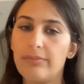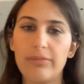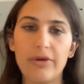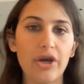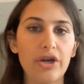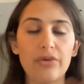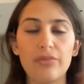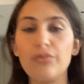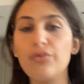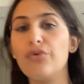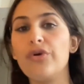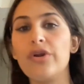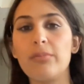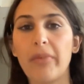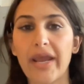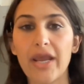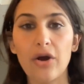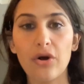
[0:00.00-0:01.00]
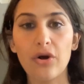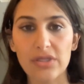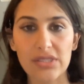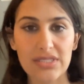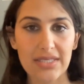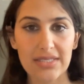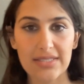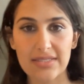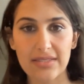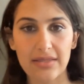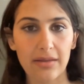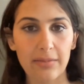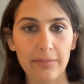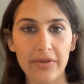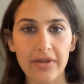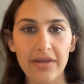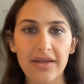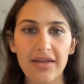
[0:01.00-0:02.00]
to ruin my whole system.
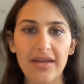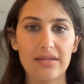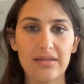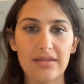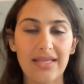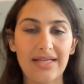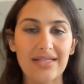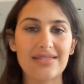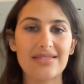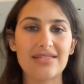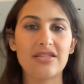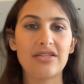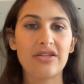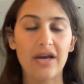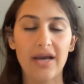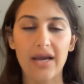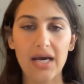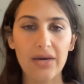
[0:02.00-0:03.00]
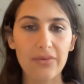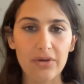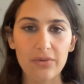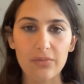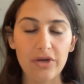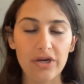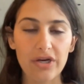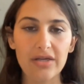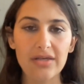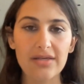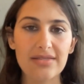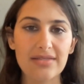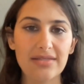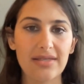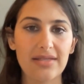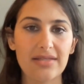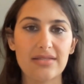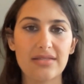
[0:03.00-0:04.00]
That's not how it works.
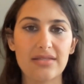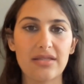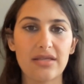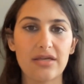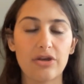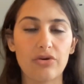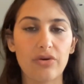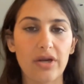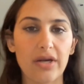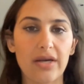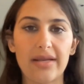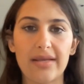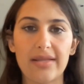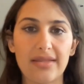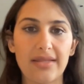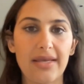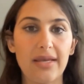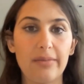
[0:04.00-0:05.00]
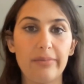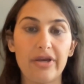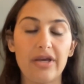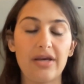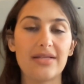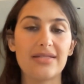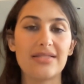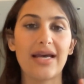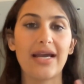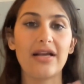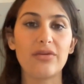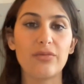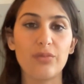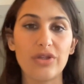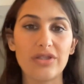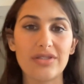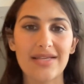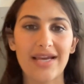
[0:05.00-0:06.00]
It's the chronic thing, because that
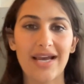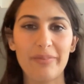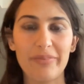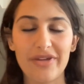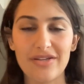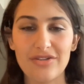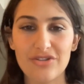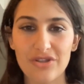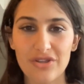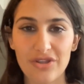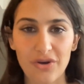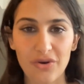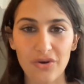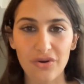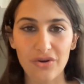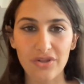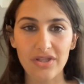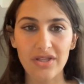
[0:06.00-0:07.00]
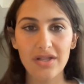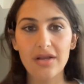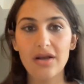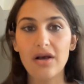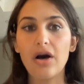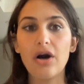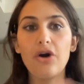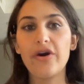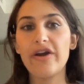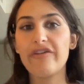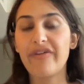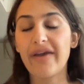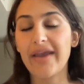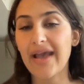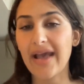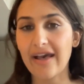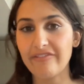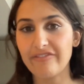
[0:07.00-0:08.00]
will tap into the whole, oh, if I
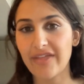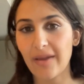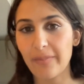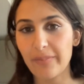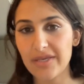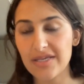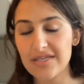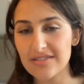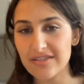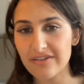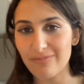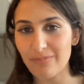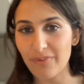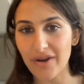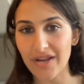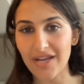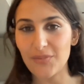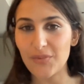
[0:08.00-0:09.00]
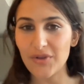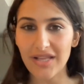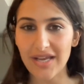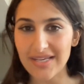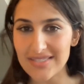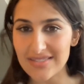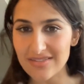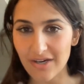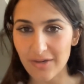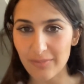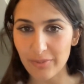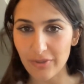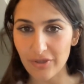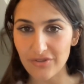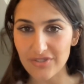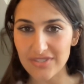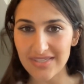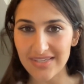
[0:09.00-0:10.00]
have that piece of bread, will I start
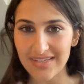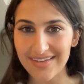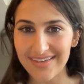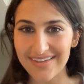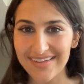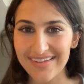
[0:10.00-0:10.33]
bloating?